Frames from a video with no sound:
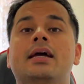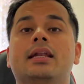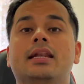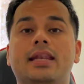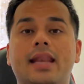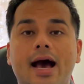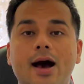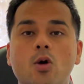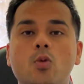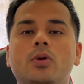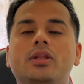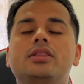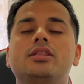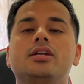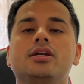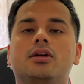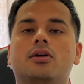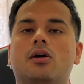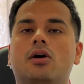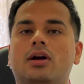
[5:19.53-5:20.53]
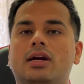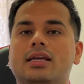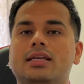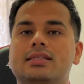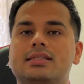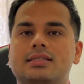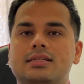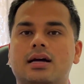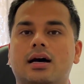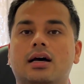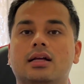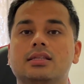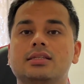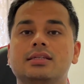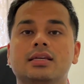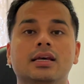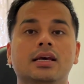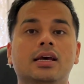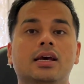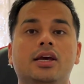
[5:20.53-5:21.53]
Now, when the recording
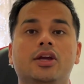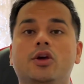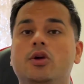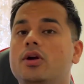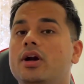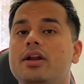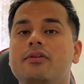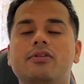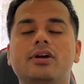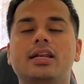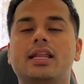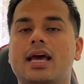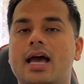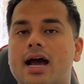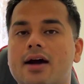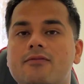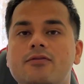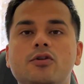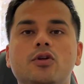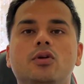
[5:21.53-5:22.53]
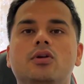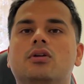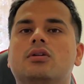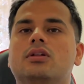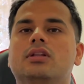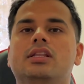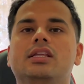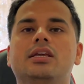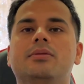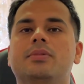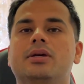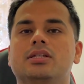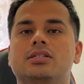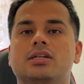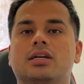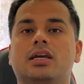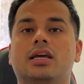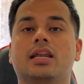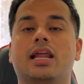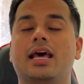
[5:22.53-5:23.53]
starts, you don't even have to look on the image
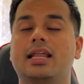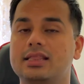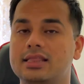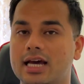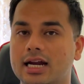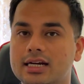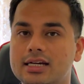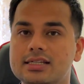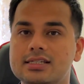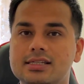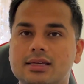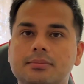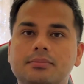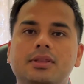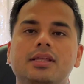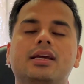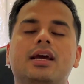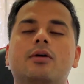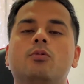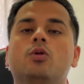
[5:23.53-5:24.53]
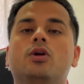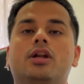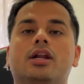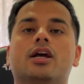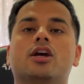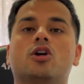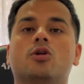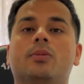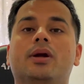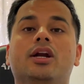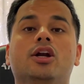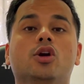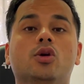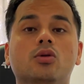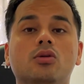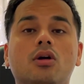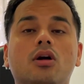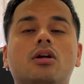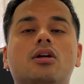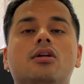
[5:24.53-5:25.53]
again. And that is something I would recommend. Do
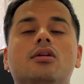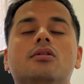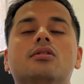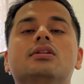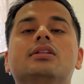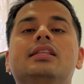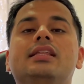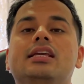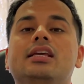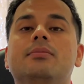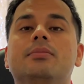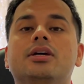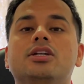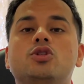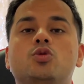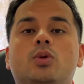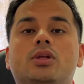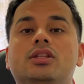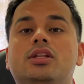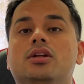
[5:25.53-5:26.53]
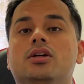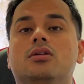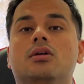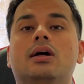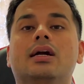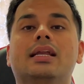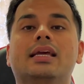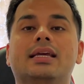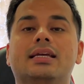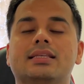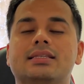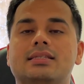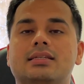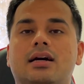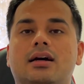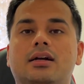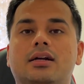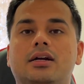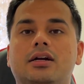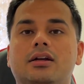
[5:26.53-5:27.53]
not look on the image when the recording has
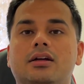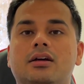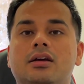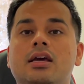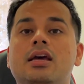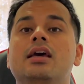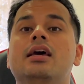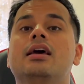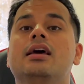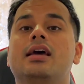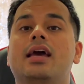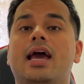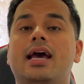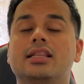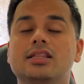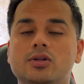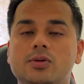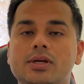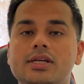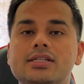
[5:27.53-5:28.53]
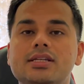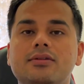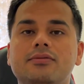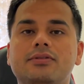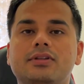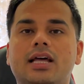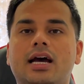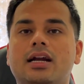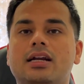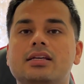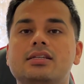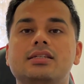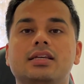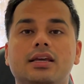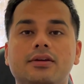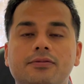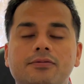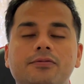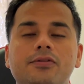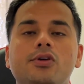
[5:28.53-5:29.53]
started. And the reason for that is
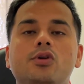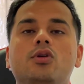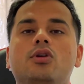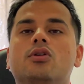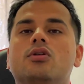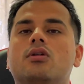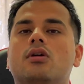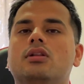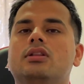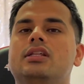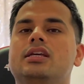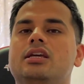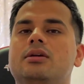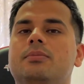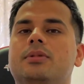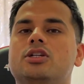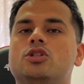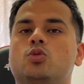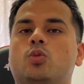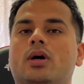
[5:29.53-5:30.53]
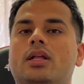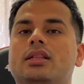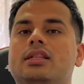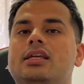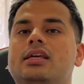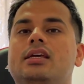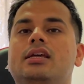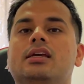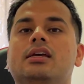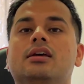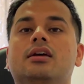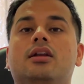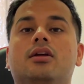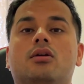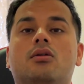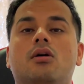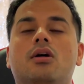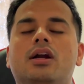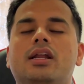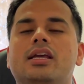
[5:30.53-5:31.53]
if you look on the image while the
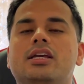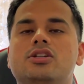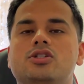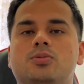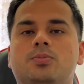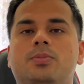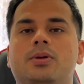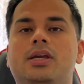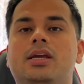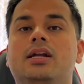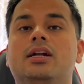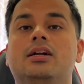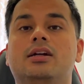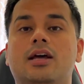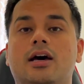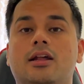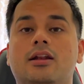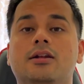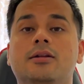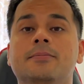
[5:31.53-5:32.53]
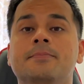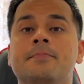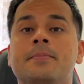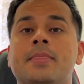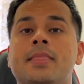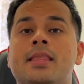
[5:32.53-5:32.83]
recording is being done,